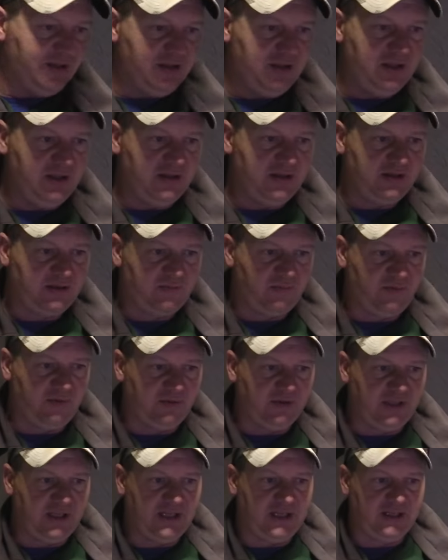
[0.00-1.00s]
just will
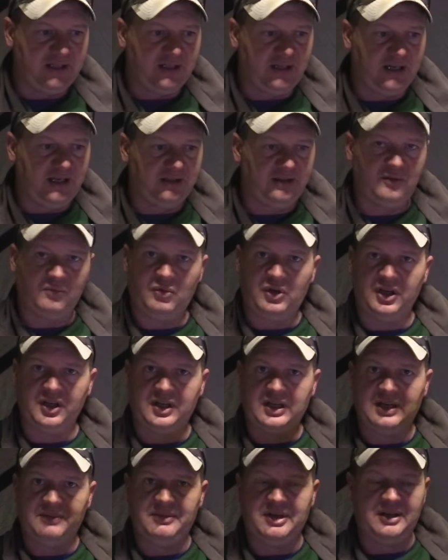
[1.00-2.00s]
not. I had the one
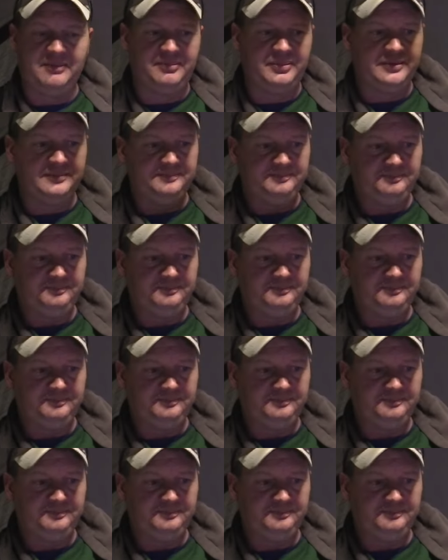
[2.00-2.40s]
come up